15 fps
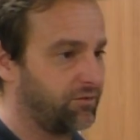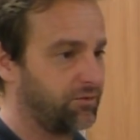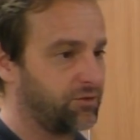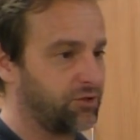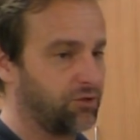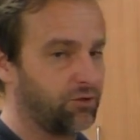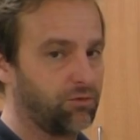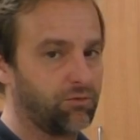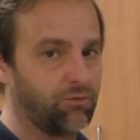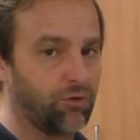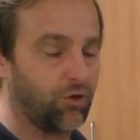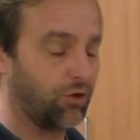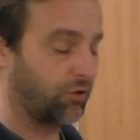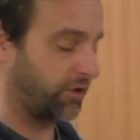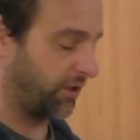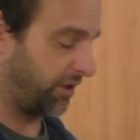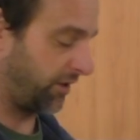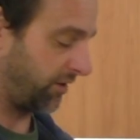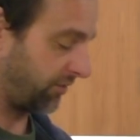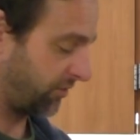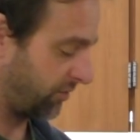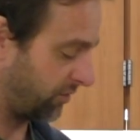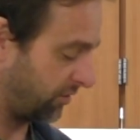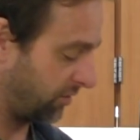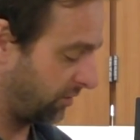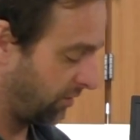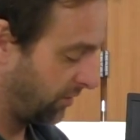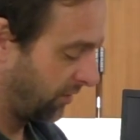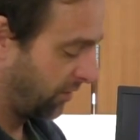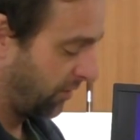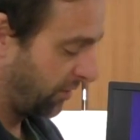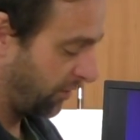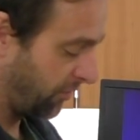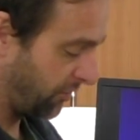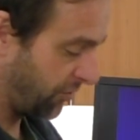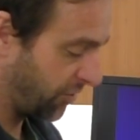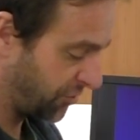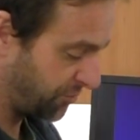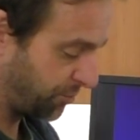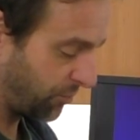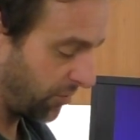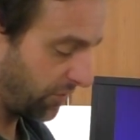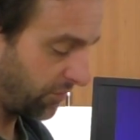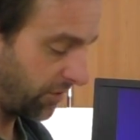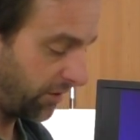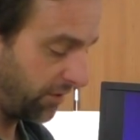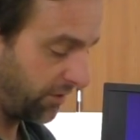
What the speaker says: so we're okay until this point right